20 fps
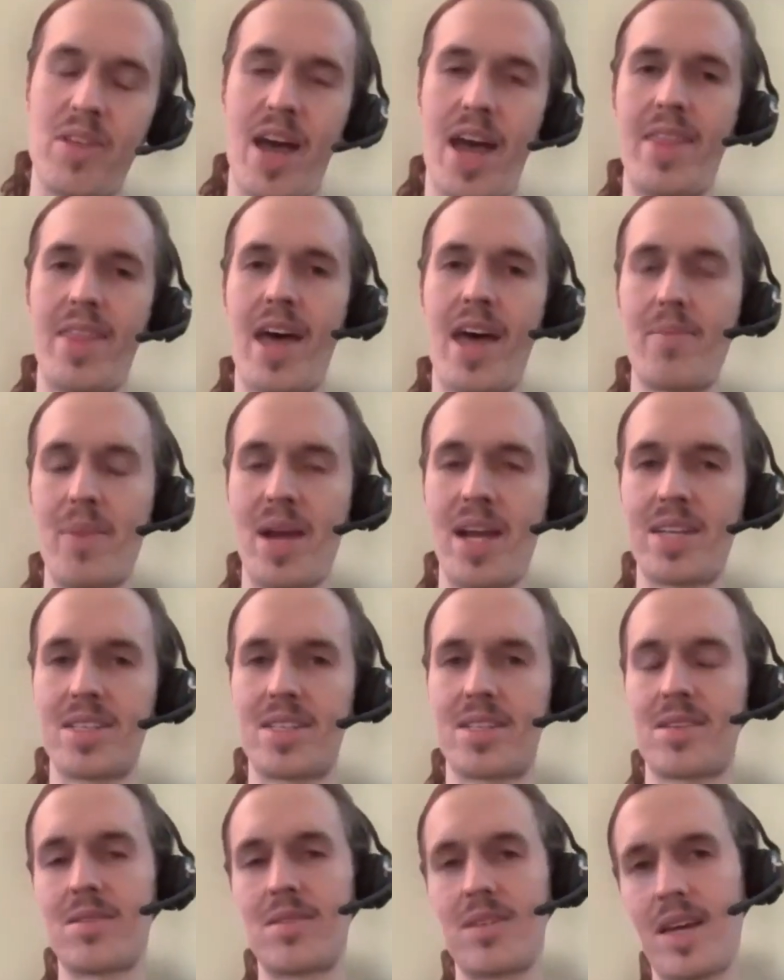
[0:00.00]
then that
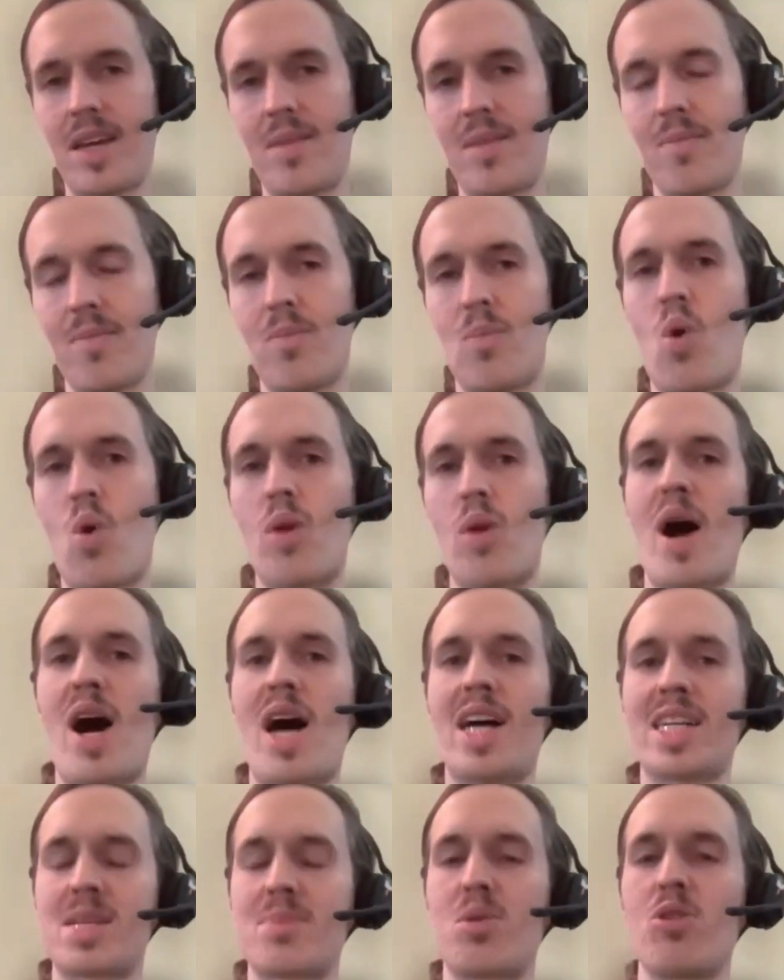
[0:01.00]
makes it more
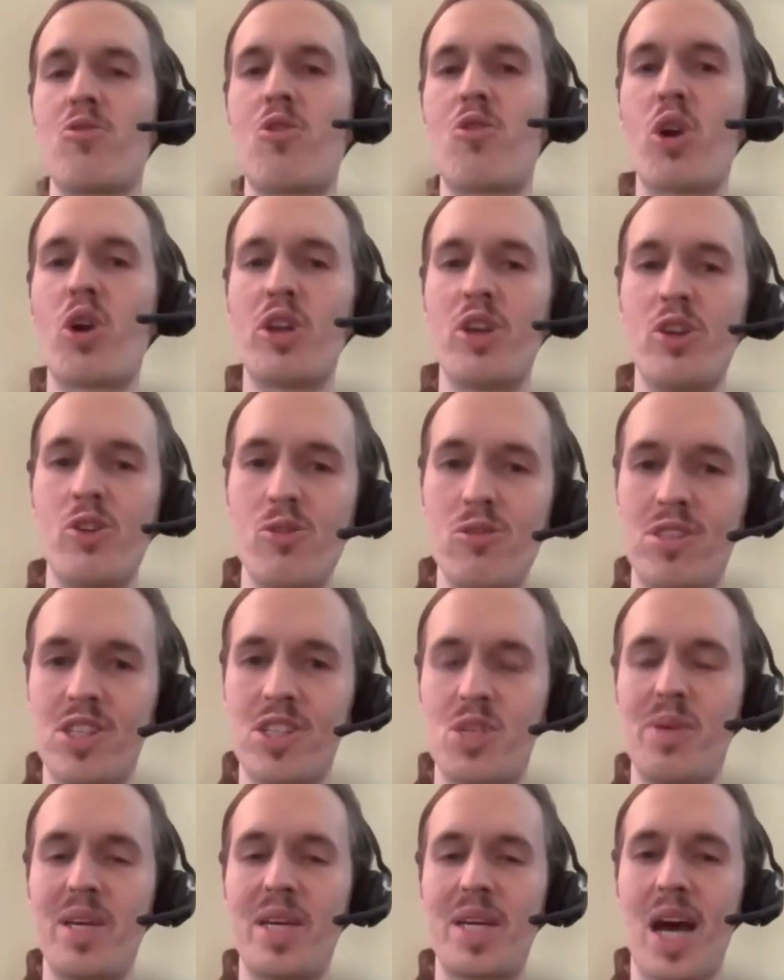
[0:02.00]
possible for you
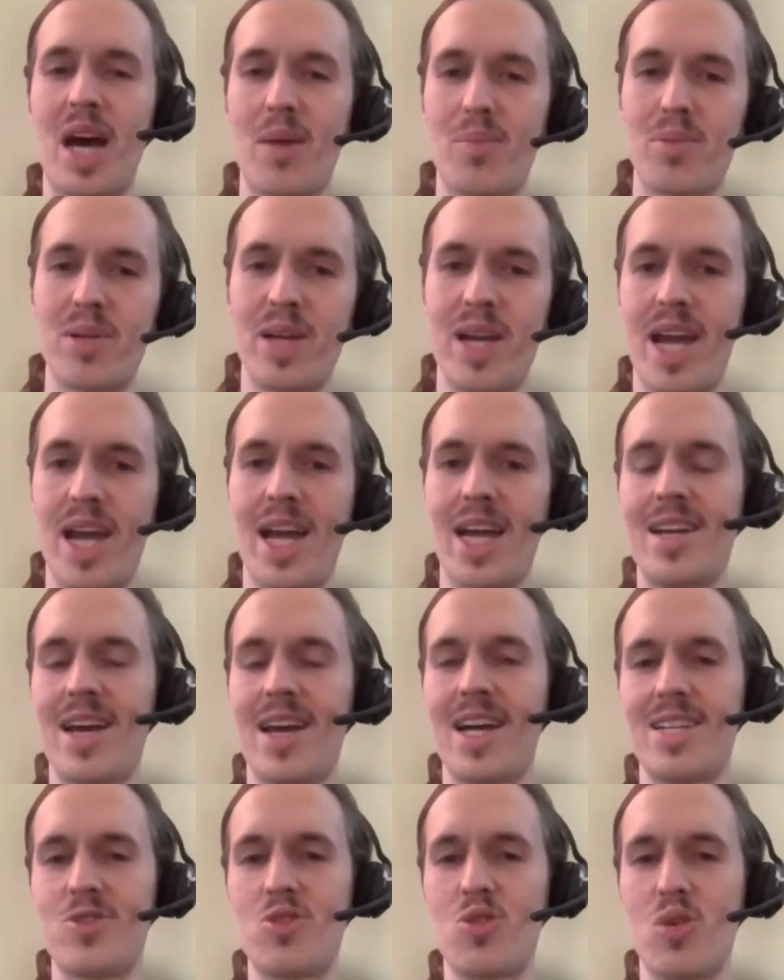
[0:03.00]
to speak up
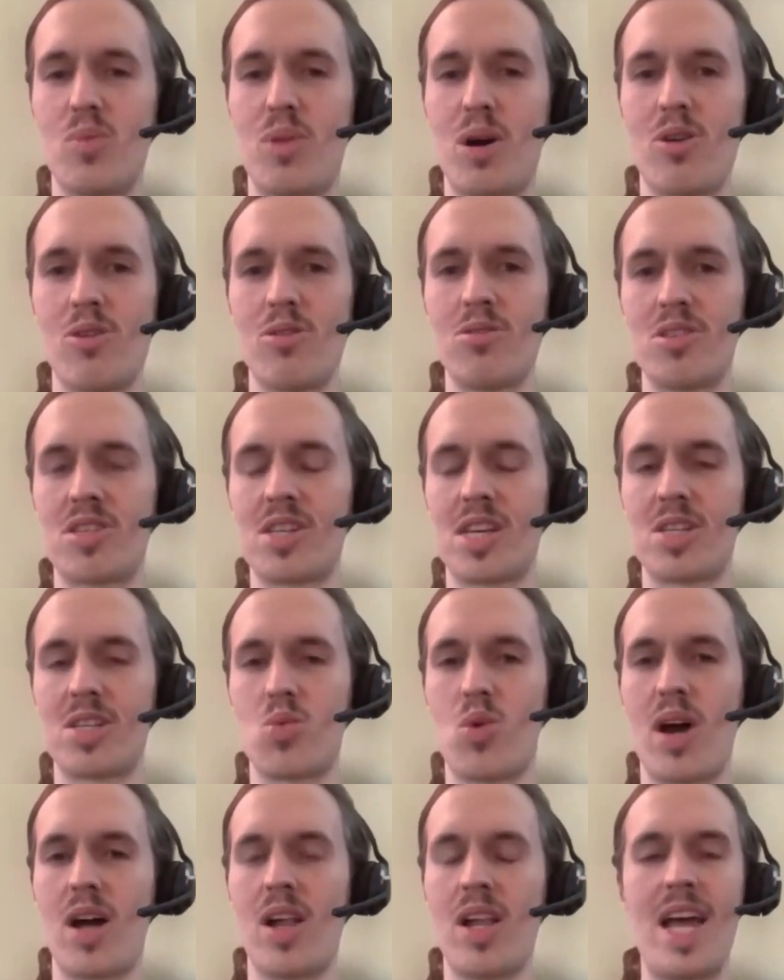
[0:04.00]
and to oppose
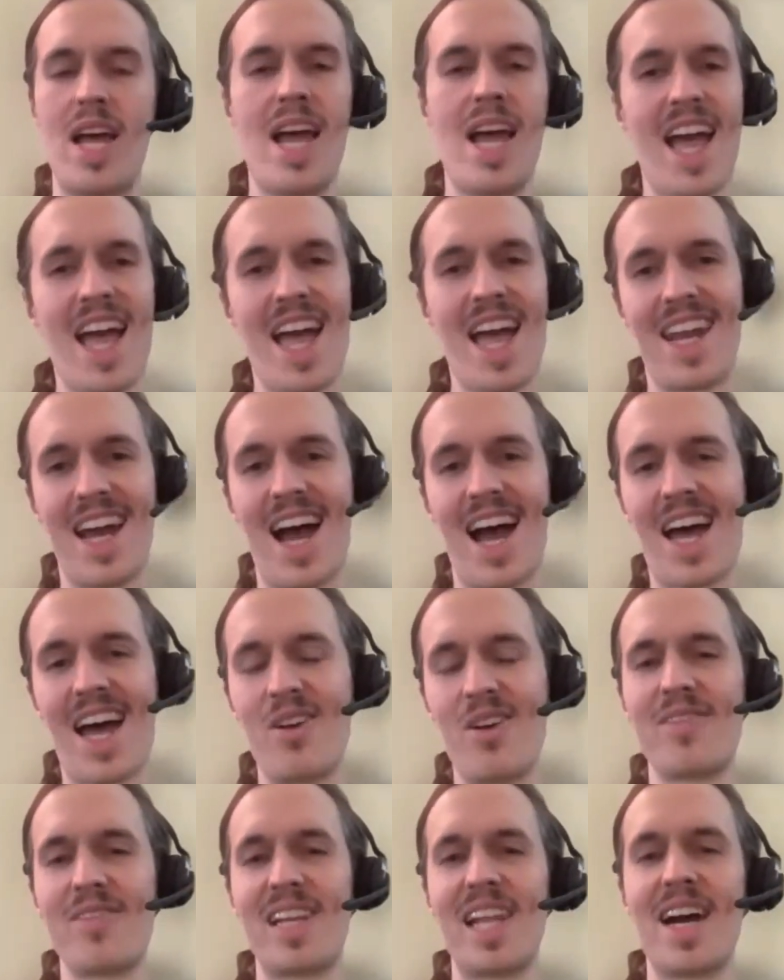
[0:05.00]
as well. And I
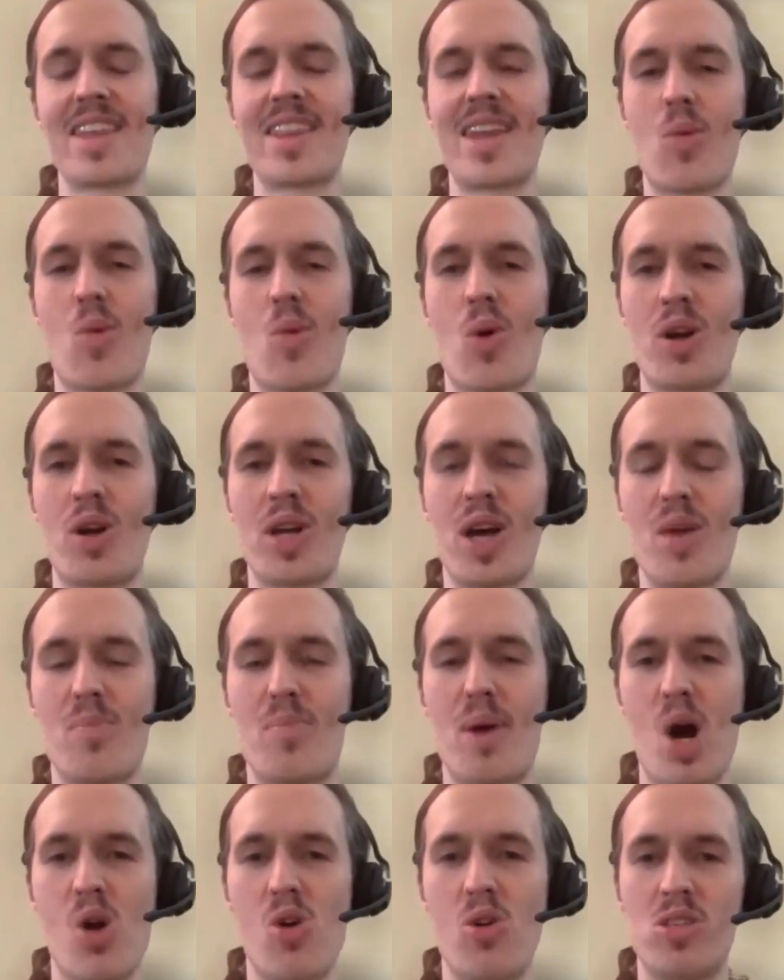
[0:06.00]
don't even like that word
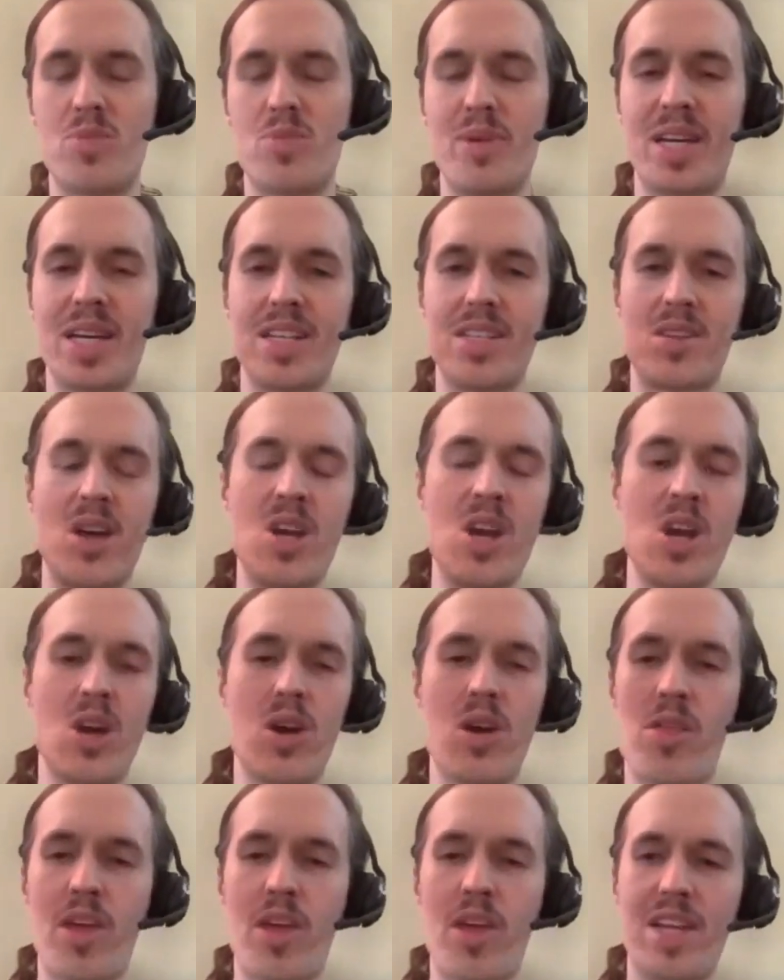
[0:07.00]
oppose because
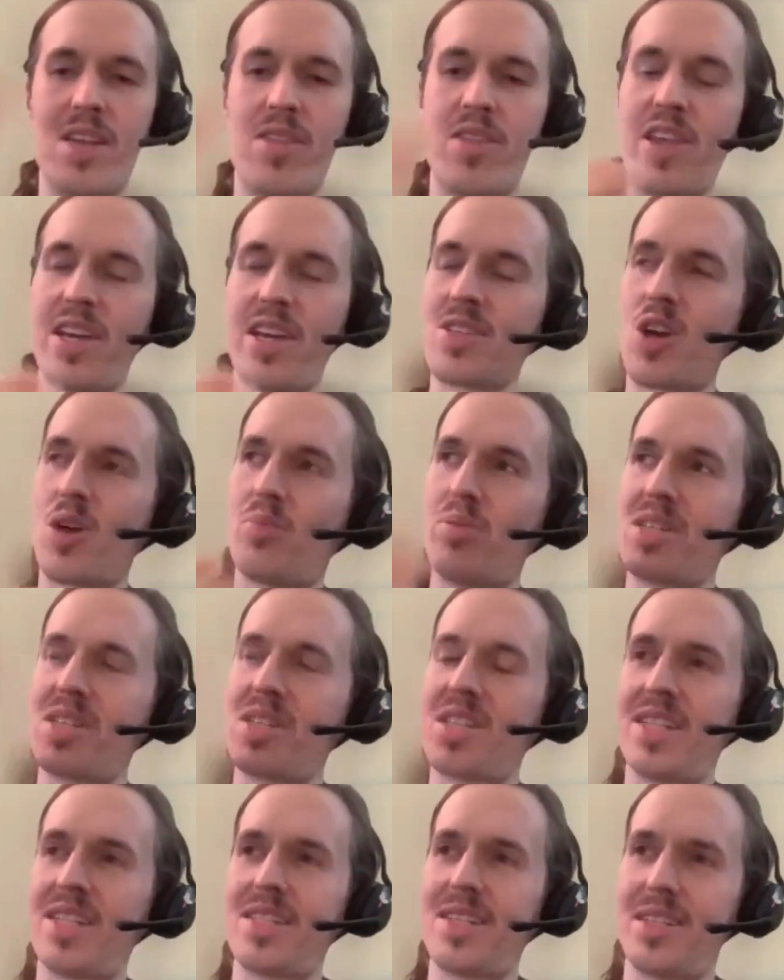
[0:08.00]
things are
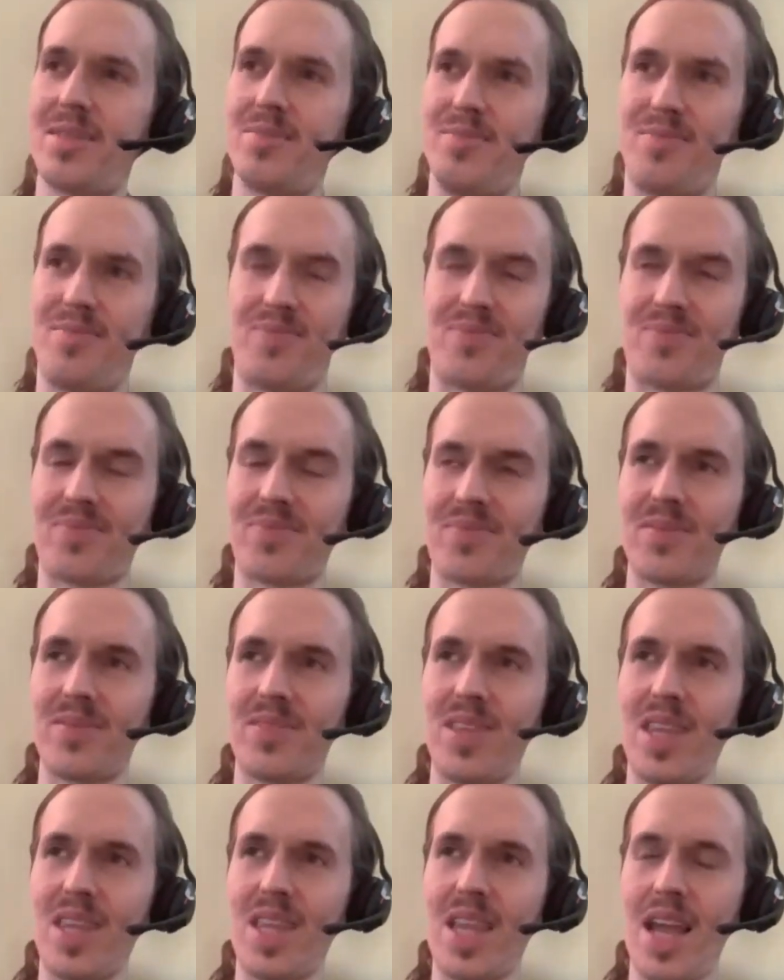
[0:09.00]
presented
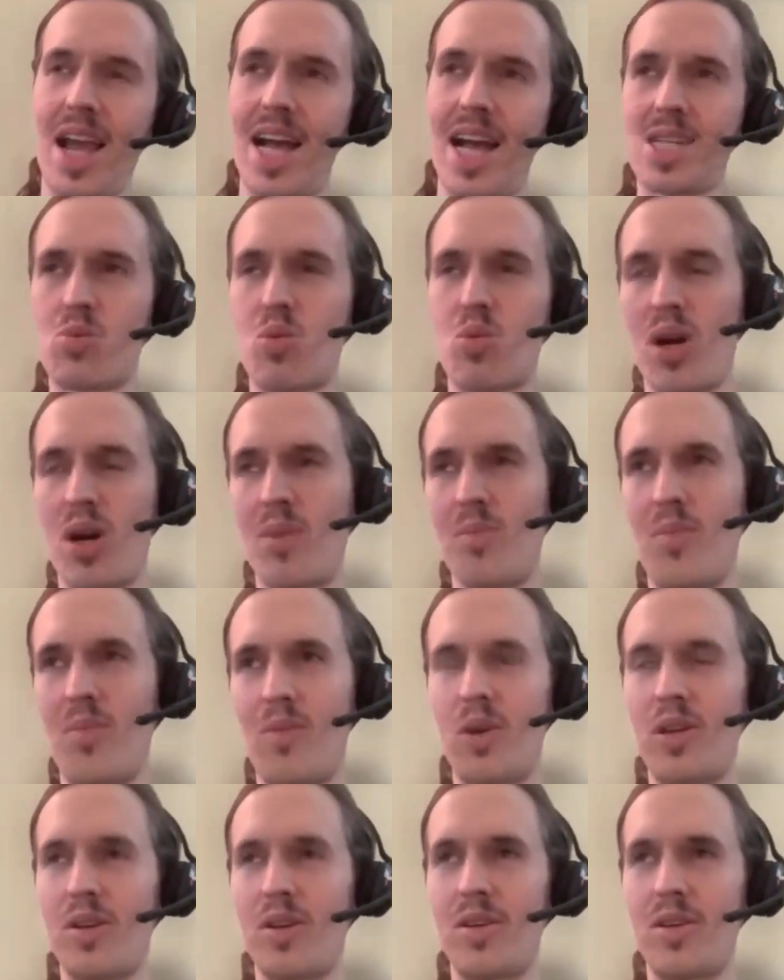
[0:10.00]
as we're,